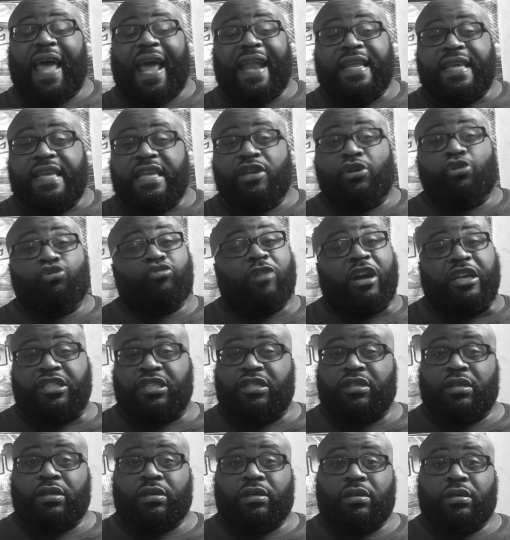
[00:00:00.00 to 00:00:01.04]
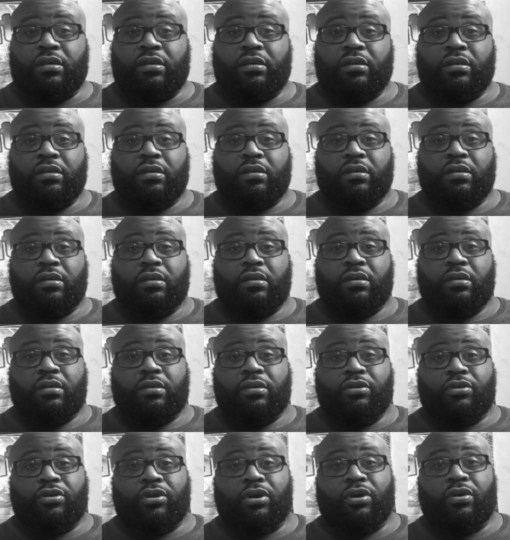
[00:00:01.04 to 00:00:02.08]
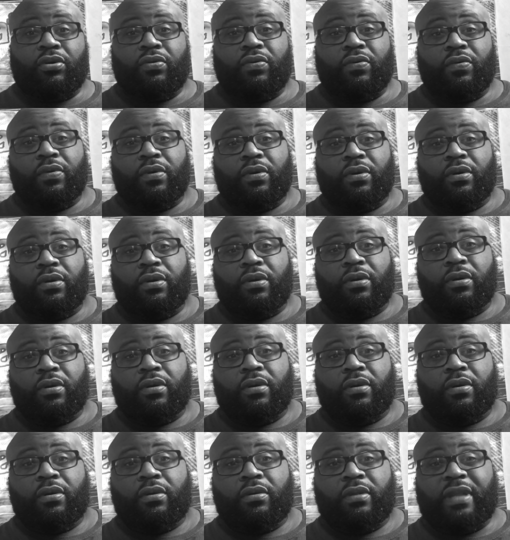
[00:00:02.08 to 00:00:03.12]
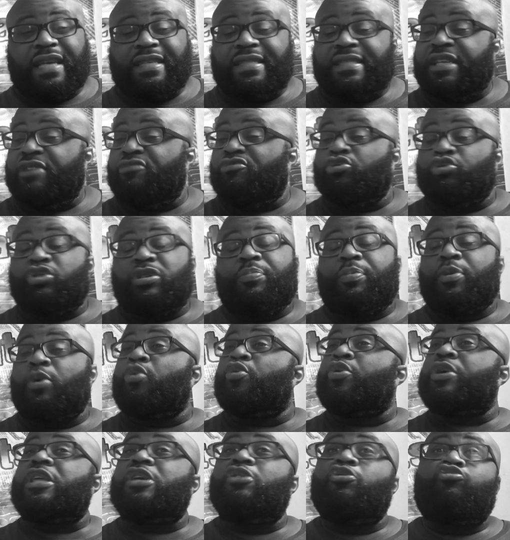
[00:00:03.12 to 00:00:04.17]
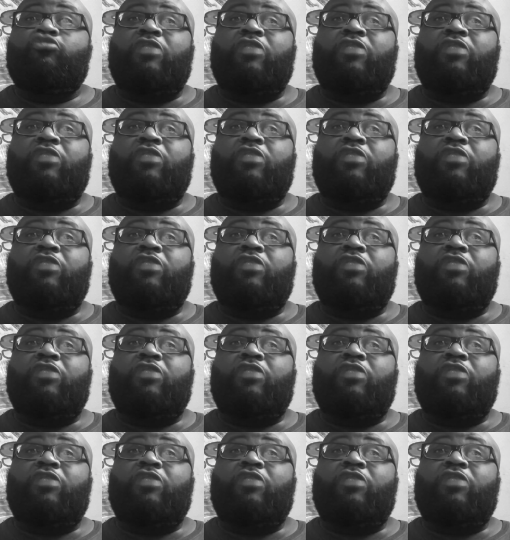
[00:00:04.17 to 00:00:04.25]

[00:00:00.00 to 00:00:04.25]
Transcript: heel wrestler, you know, that stereotypical heel